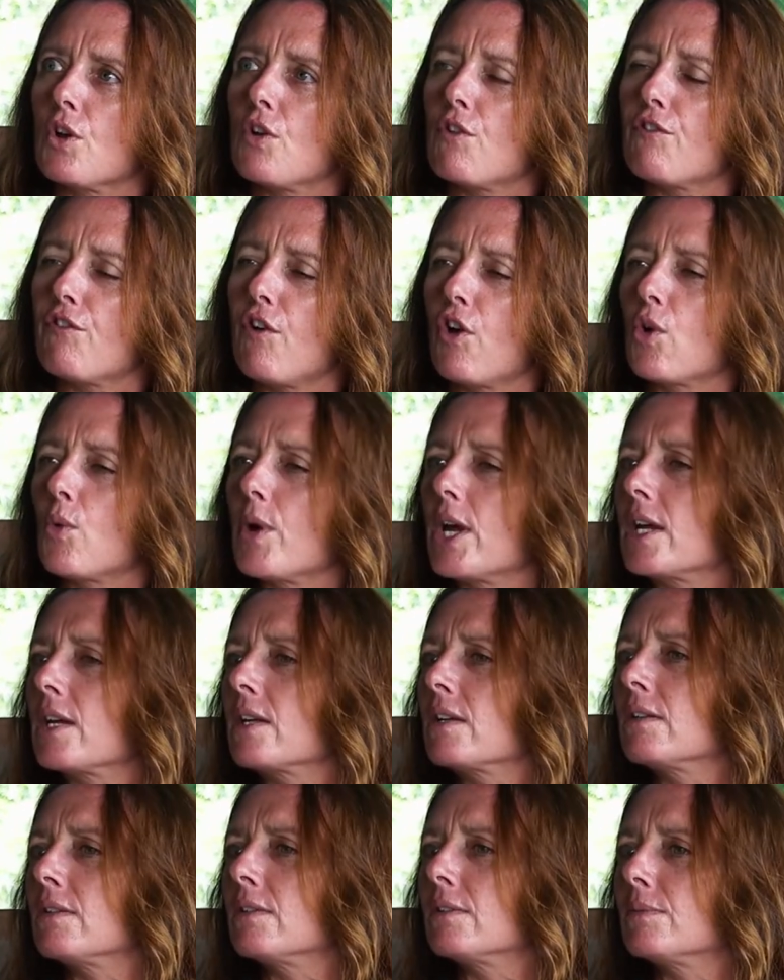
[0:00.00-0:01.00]

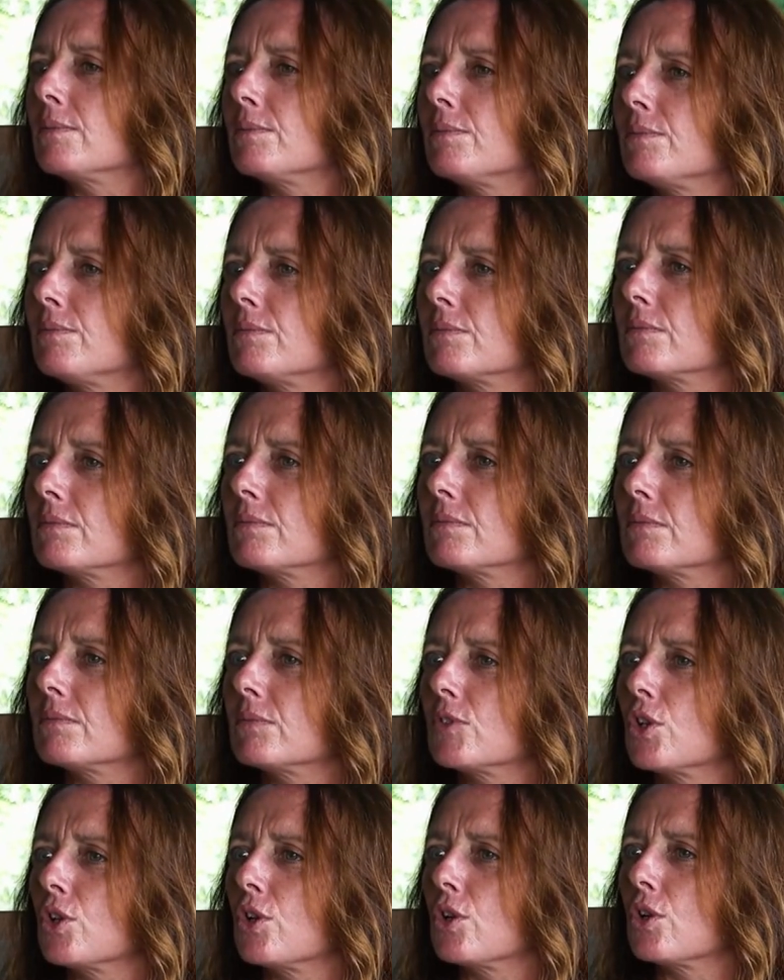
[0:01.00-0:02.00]
following
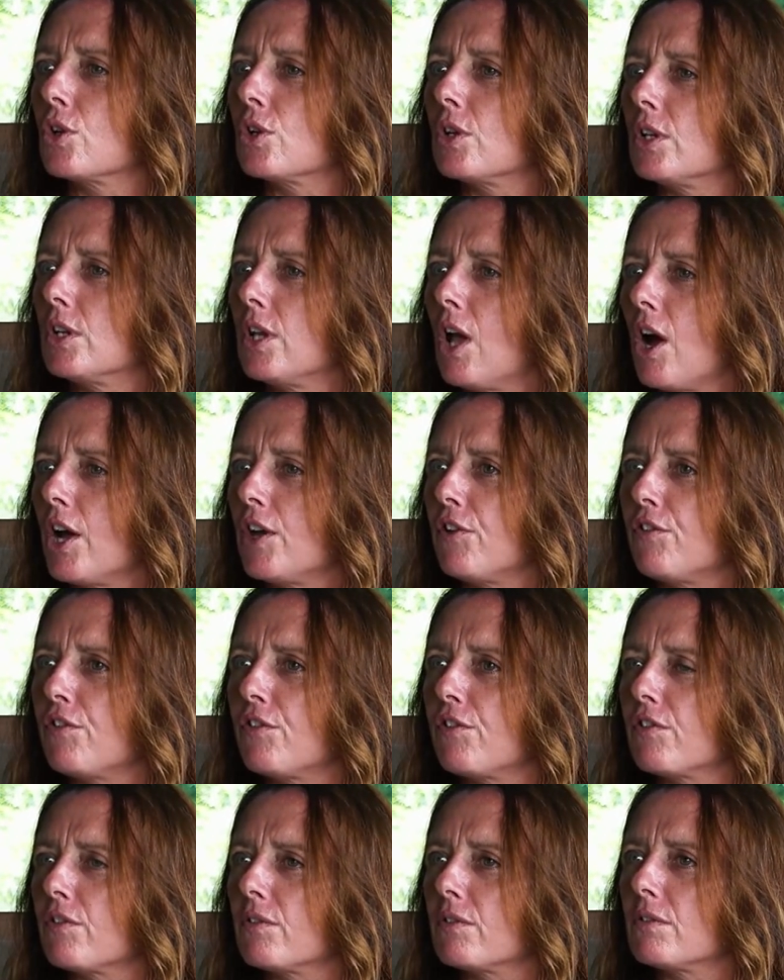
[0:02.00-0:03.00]

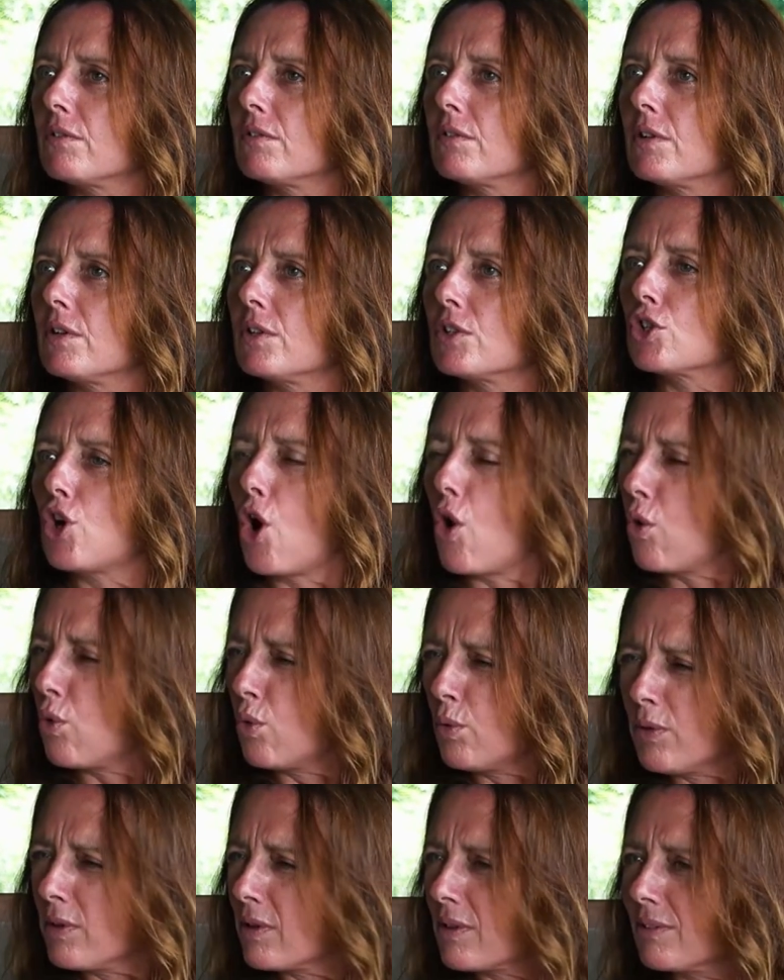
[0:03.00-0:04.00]
life
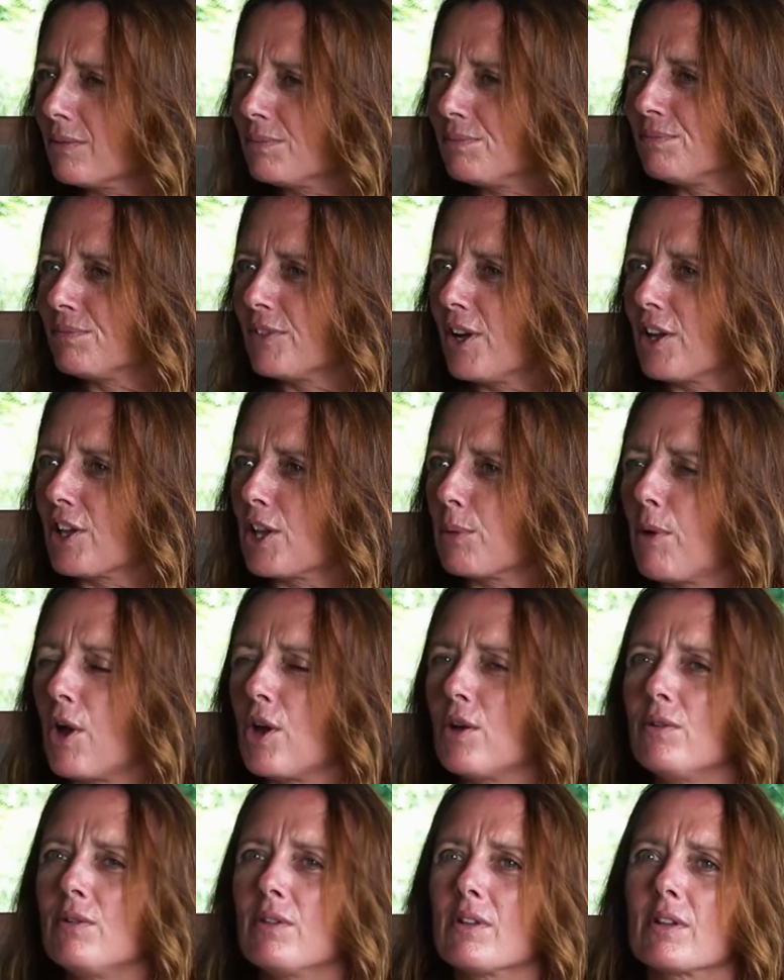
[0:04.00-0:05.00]
goals, I
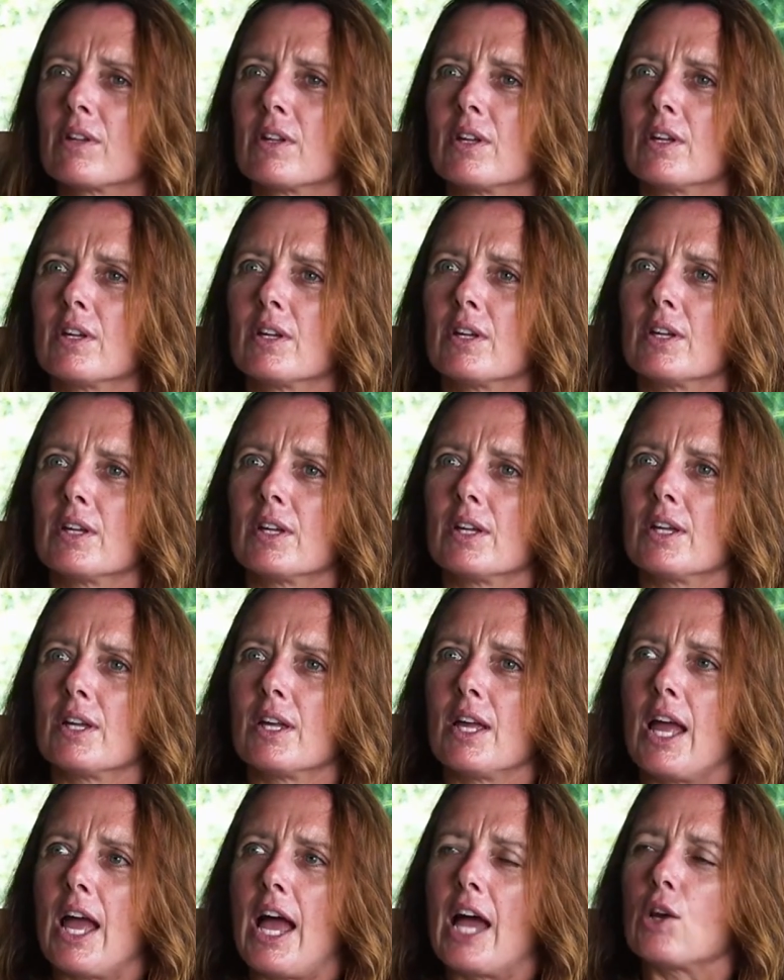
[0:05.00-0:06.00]
suppose,
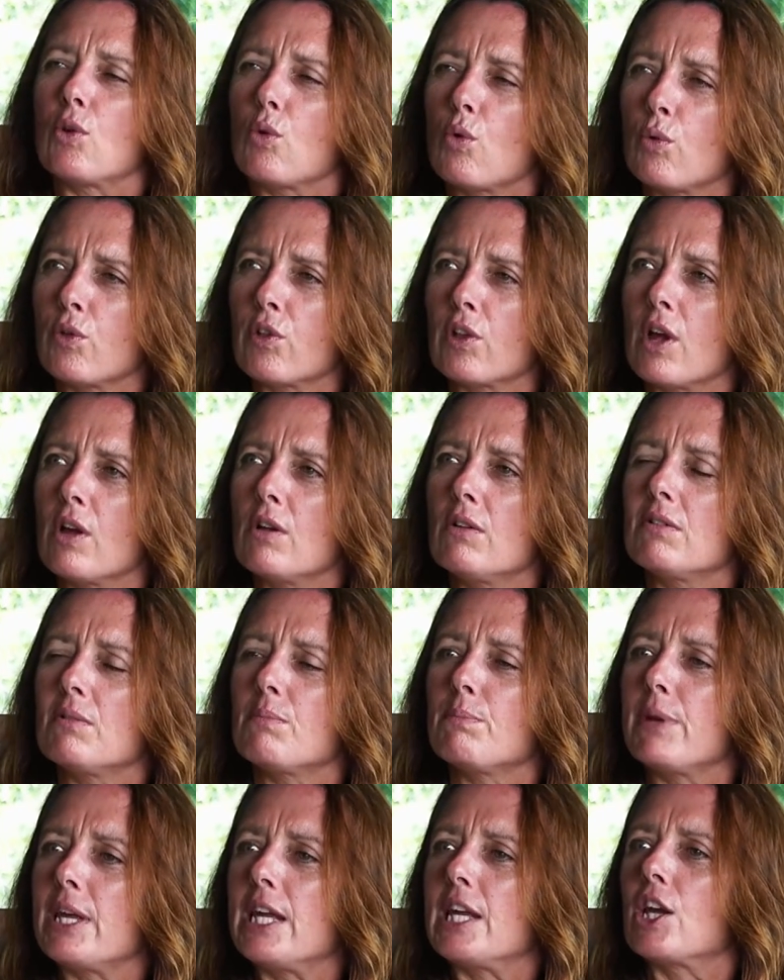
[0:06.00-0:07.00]
and also
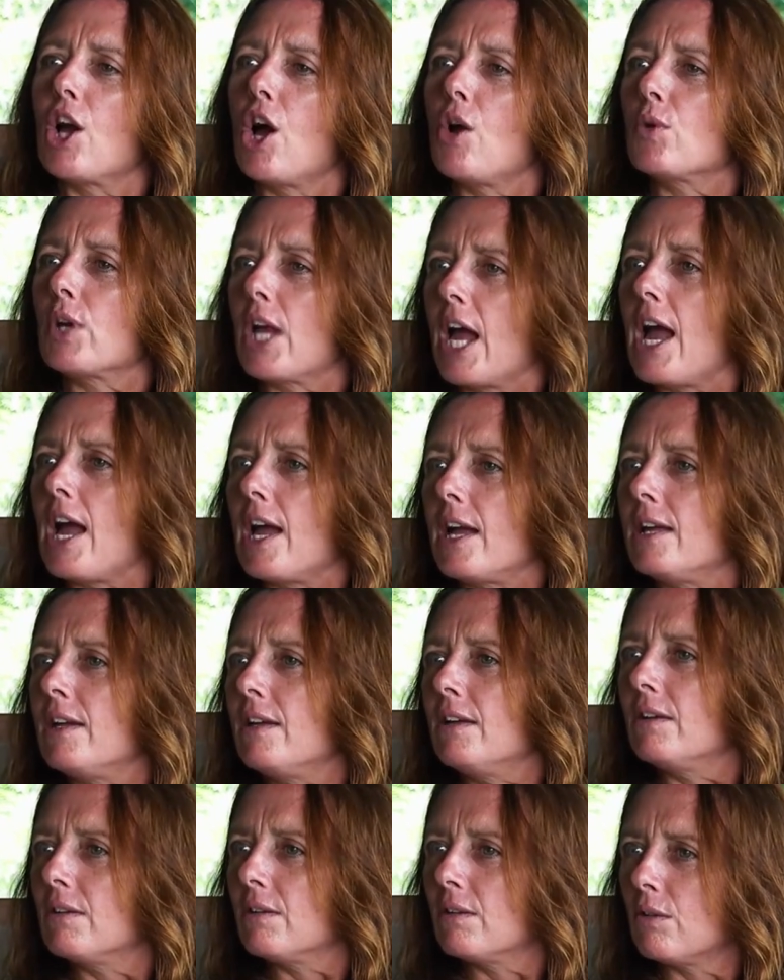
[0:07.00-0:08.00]
being
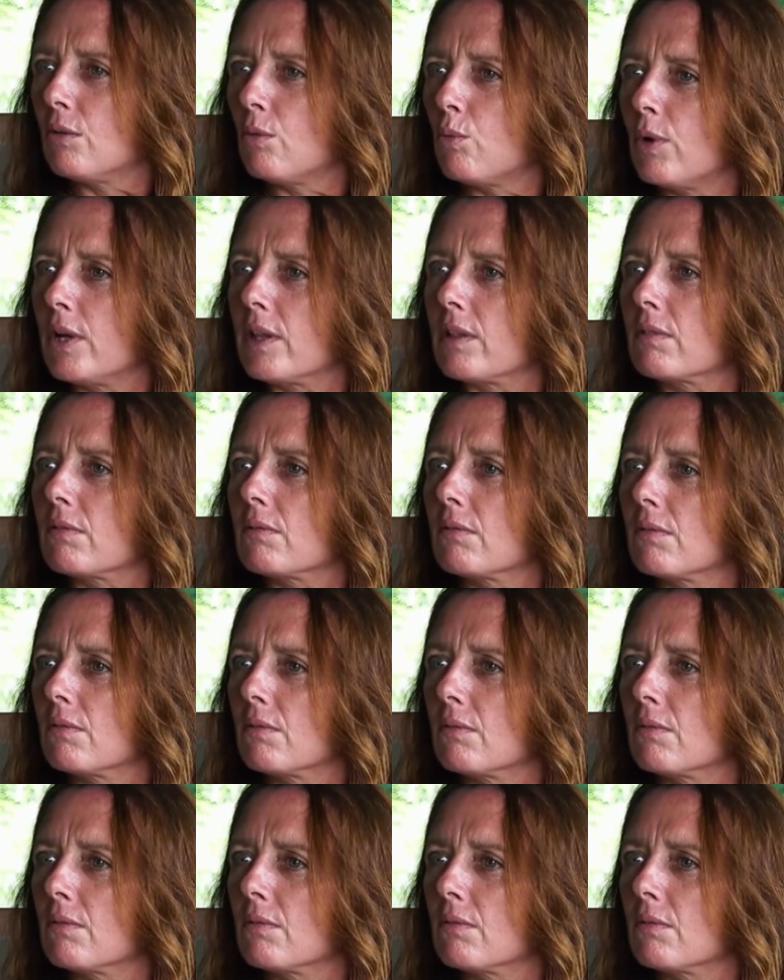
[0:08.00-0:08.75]
okay with